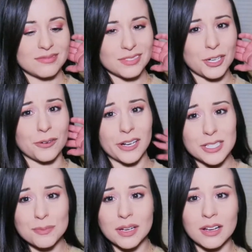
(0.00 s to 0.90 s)

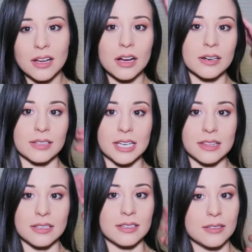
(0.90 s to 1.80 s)
charisma or, like,
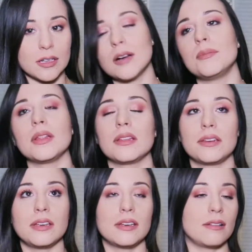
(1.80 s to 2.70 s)
the
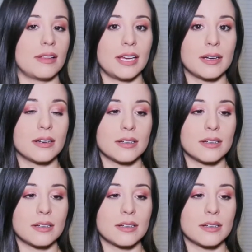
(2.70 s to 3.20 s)
ability to, like,